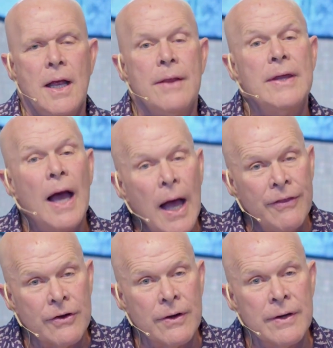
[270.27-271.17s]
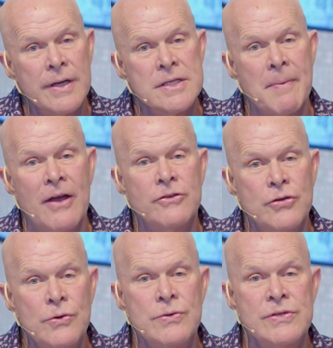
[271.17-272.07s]
and the other is about
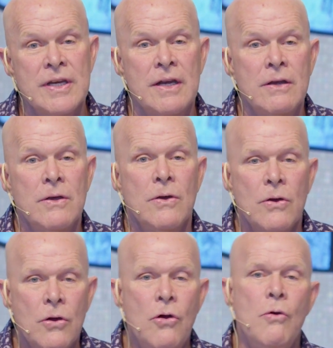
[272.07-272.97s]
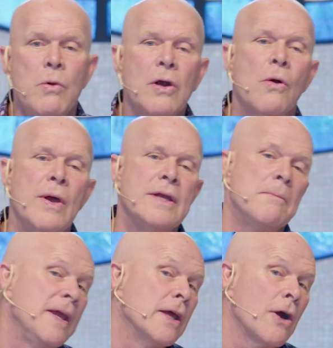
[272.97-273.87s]
choosing who we're going to
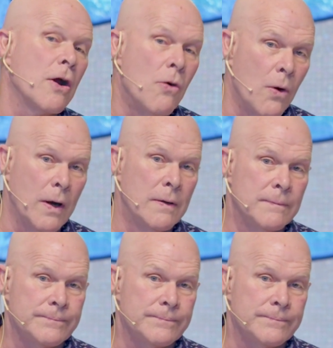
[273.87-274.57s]
be at our core.